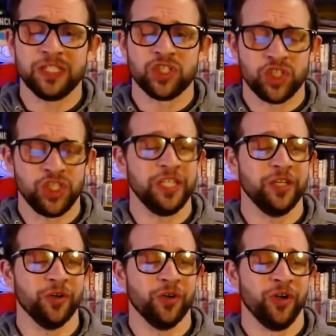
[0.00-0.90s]

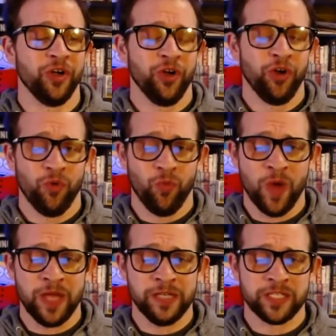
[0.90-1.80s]
cheer
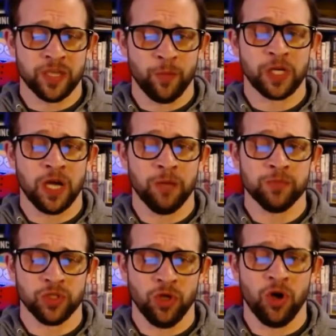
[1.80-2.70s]
when someone
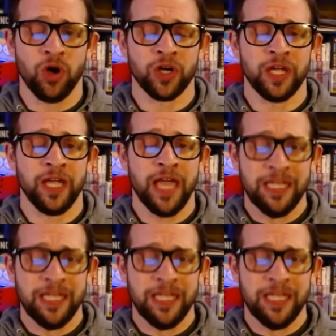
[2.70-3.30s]
comes along